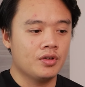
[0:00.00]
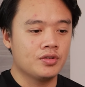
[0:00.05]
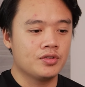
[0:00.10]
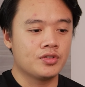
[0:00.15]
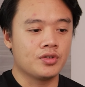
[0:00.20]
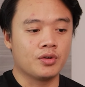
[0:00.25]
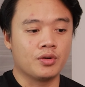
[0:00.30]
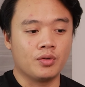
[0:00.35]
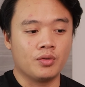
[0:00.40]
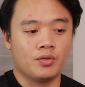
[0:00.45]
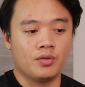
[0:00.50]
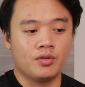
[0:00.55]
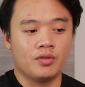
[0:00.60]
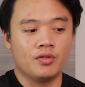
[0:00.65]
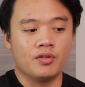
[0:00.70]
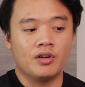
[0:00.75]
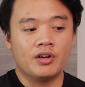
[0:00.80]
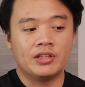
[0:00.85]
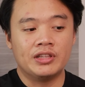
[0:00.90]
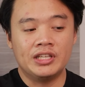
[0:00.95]
So
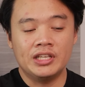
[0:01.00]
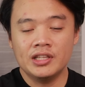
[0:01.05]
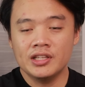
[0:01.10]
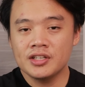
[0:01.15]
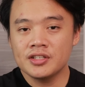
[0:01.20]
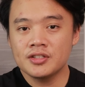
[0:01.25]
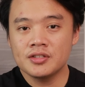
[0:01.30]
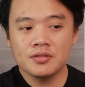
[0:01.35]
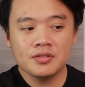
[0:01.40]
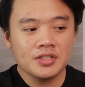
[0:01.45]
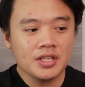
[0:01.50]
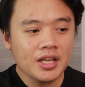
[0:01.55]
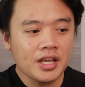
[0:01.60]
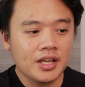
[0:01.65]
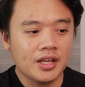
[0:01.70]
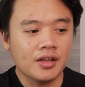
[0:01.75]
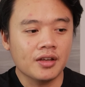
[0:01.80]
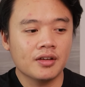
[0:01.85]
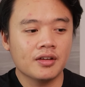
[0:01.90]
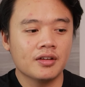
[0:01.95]
needless to
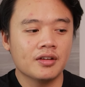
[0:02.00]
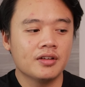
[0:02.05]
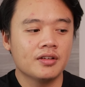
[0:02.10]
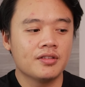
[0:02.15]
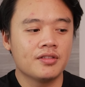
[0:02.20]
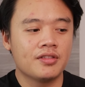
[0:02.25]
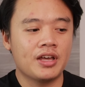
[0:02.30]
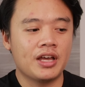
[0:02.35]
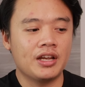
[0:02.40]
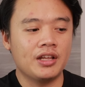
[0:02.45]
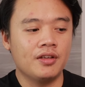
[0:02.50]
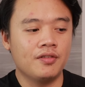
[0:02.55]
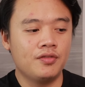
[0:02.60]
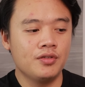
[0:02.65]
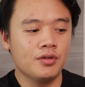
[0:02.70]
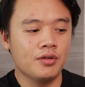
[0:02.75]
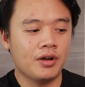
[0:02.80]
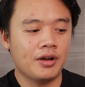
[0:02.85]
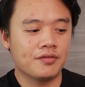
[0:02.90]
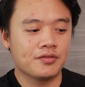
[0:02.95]
say that if
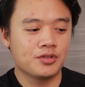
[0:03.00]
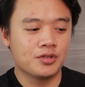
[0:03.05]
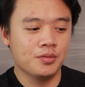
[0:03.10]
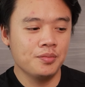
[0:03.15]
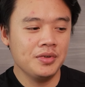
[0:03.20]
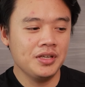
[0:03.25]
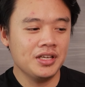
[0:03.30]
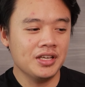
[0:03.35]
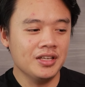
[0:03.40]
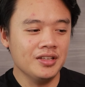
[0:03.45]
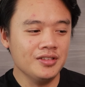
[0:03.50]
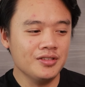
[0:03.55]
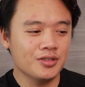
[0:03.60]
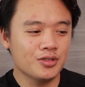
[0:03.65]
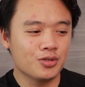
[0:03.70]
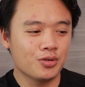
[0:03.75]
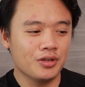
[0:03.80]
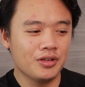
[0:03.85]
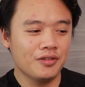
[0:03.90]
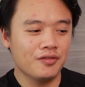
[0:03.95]
you have zooming
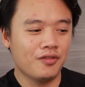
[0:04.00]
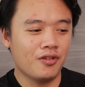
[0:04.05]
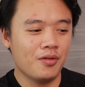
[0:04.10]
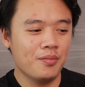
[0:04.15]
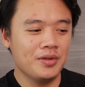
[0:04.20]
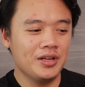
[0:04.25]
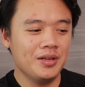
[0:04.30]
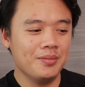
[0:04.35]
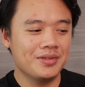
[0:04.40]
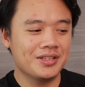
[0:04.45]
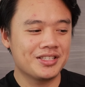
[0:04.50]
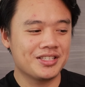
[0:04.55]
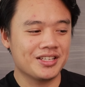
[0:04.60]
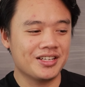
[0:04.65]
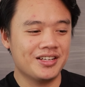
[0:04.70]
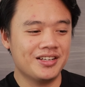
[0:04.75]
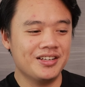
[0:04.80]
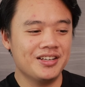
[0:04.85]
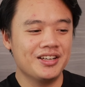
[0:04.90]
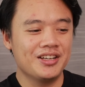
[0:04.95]
into 24
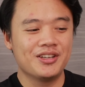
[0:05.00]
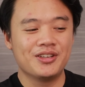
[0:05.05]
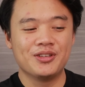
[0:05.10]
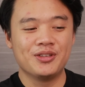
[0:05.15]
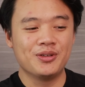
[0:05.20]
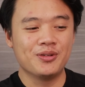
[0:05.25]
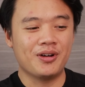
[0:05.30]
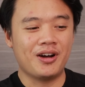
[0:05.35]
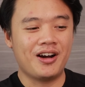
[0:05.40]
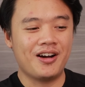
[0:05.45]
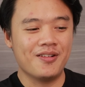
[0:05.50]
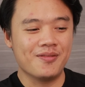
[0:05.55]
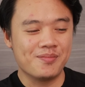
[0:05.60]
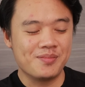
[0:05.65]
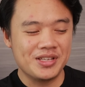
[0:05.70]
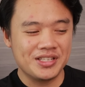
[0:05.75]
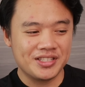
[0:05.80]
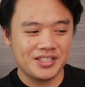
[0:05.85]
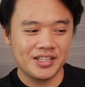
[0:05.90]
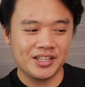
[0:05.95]
millimeter, you are
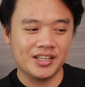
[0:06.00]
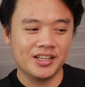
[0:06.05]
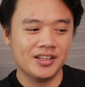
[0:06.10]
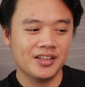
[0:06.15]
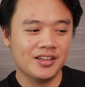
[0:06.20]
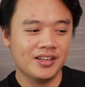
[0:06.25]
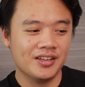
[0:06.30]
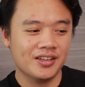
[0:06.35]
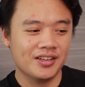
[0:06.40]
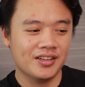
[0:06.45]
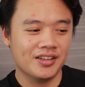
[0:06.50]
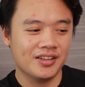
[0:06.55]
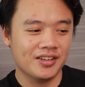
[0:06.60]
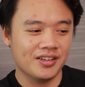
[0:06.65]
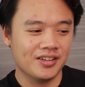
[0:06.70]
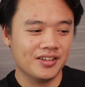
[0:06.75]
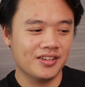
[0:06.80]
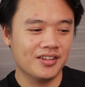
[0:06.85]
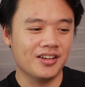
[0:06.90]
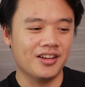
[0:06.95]
missing
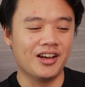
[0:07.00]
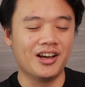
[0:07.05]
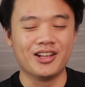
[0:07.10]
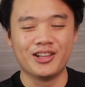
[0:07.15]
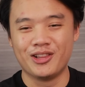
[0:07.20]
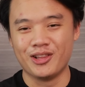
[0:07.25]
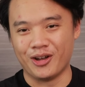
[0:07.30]
a